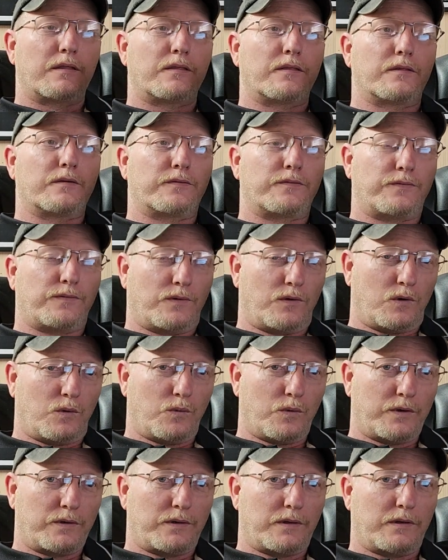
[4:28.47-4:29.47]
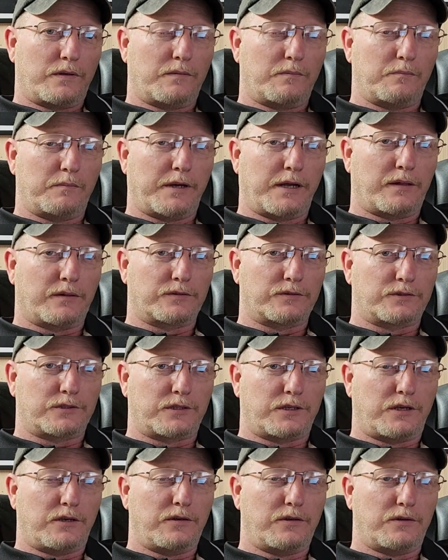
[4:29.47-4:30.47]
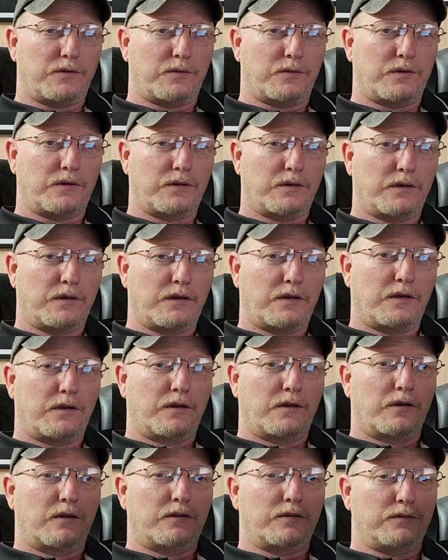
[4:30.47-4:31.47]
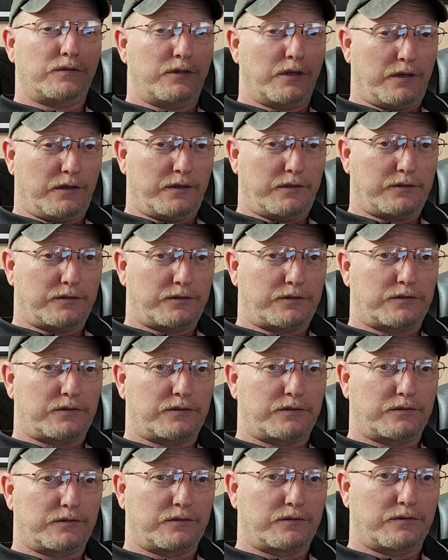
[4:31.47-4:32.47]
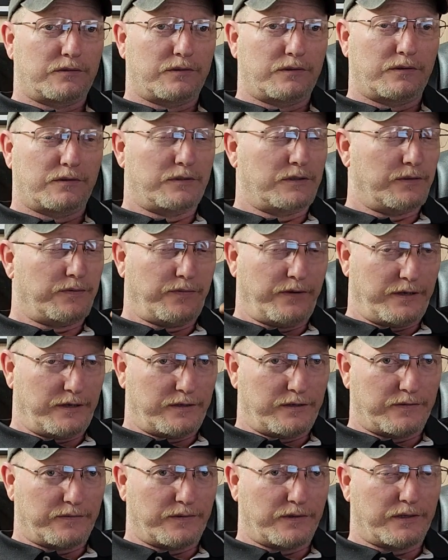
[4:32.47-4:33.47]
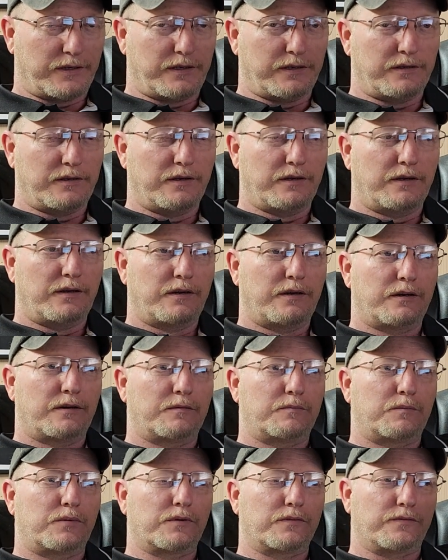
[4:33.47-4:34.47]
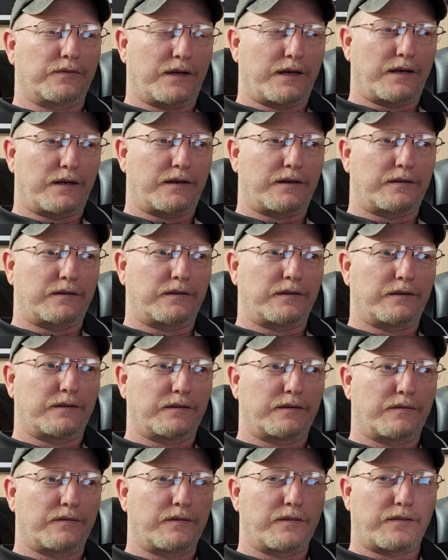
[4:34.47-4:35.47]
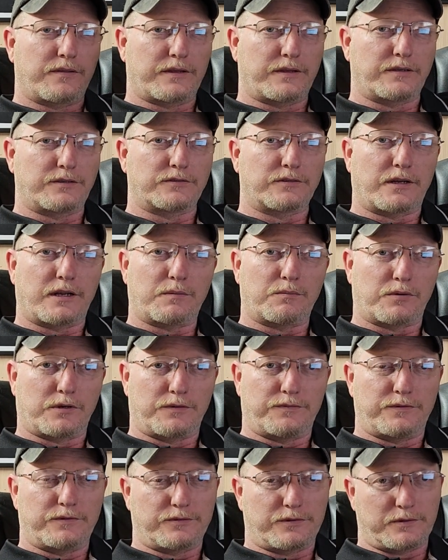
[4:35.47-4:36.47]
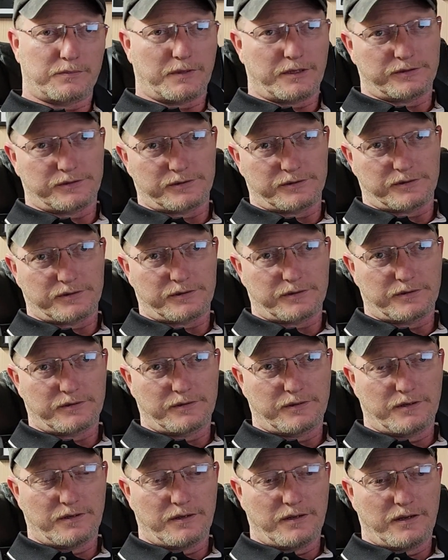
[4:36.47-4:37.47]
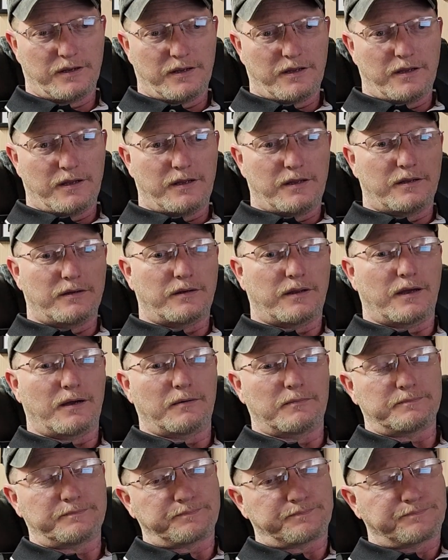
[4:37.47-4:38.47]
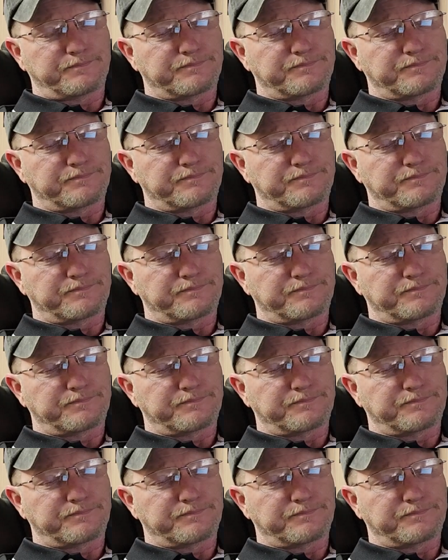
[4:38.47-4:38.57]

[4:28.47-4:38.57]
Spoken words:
the forward balance cue does definitively provide the things that I previously mentioned. Now,